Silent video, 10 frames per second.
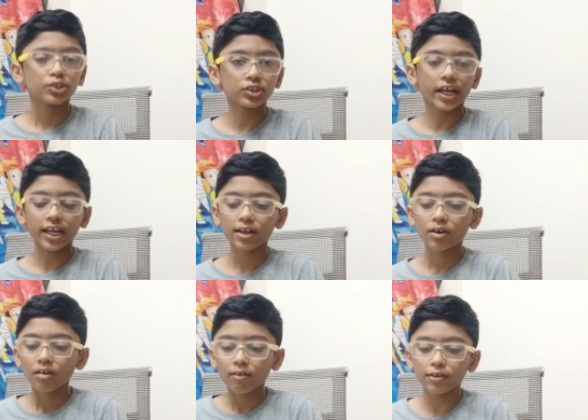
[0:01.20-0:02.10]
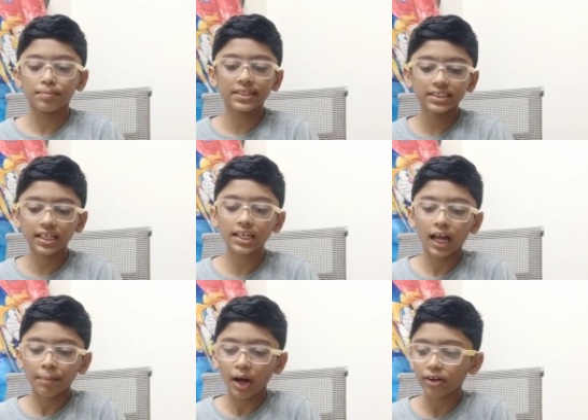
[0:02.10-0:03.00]
Today we'll be seeing
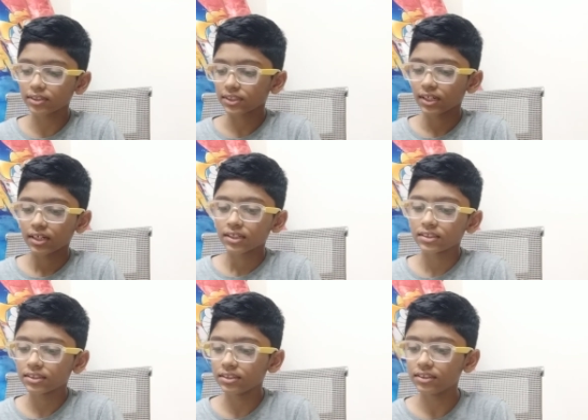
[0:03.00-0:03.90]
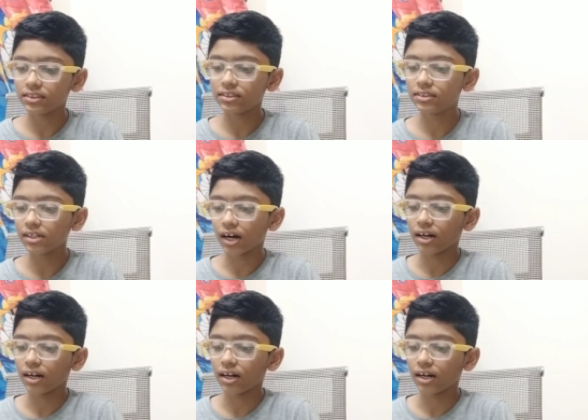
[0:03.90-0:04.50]
about the